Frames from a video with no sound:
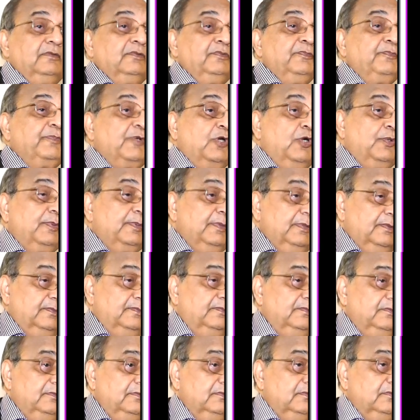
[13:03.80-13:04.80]

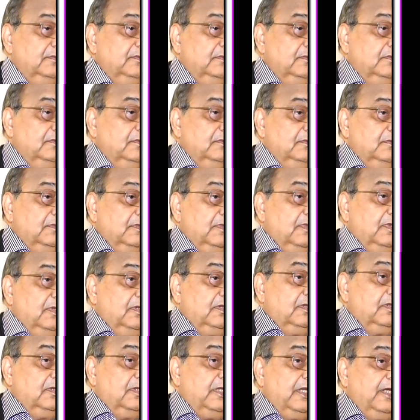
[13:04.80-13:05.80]
problem,
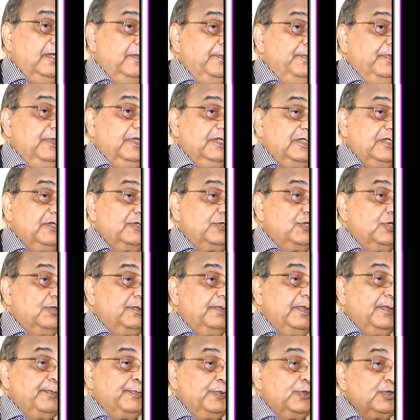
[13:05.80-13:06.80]
the patient
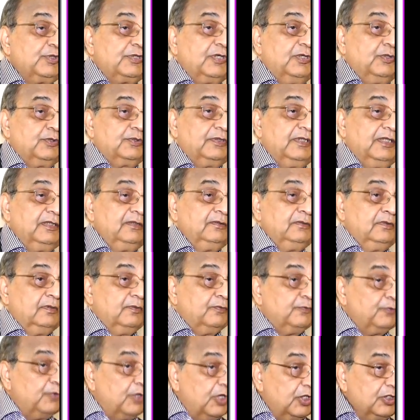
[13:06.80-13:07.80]
should be put on the
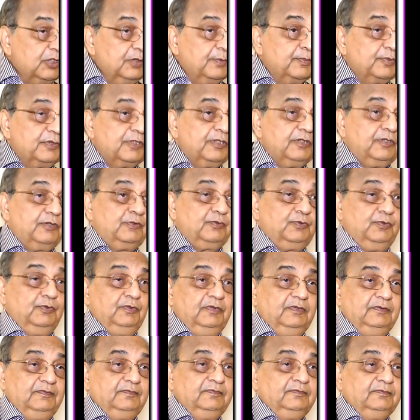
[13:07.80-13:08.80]
volume control.
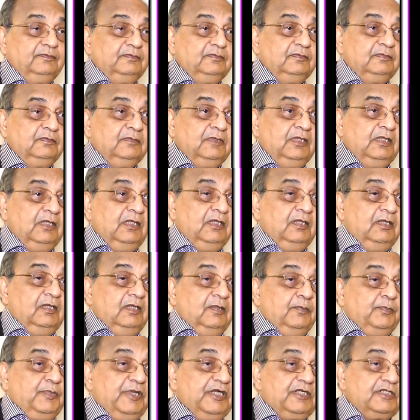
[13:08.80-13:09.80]

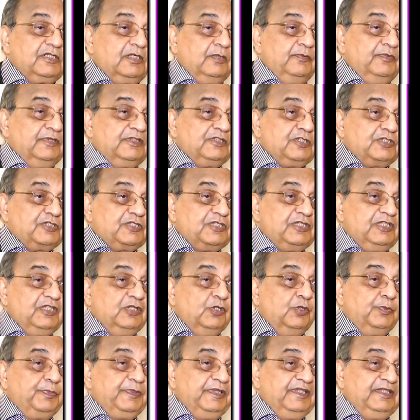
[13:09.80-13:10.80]
Patient with
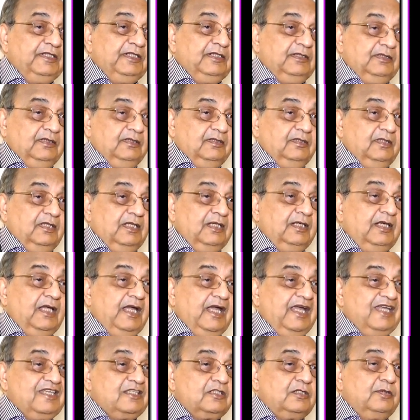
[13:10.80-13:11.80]
COPD and
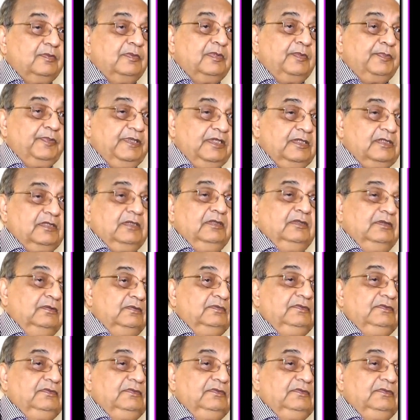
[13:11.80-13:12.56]
asthma patient,